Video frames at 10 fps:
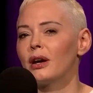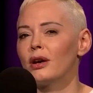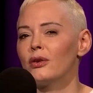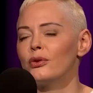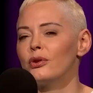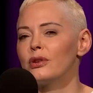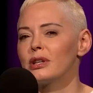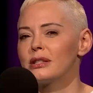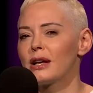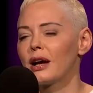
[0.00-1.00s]
I don't know the
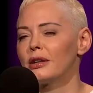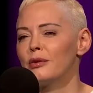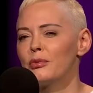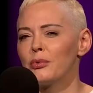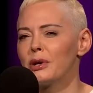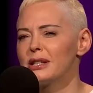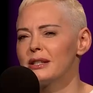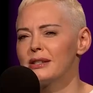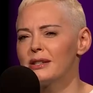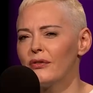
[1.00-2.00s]
exact number, but it's in
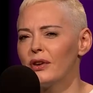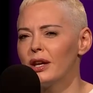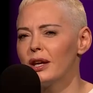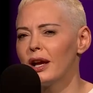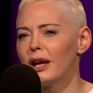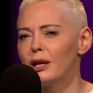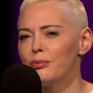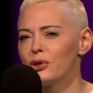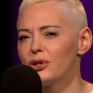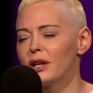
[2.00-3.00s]
the 70, 80
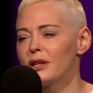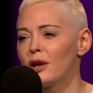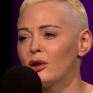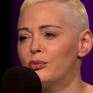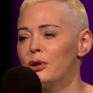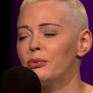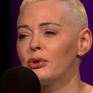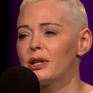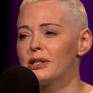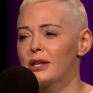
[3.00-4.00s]
percentile of people
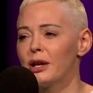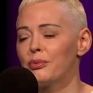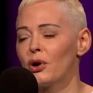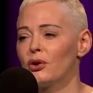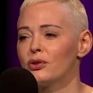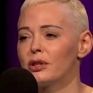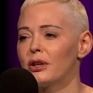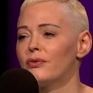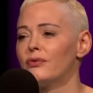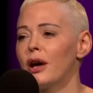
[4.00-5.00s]
that escape cults
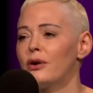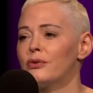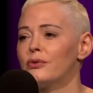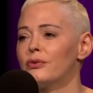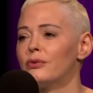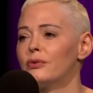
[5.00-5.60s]
get found,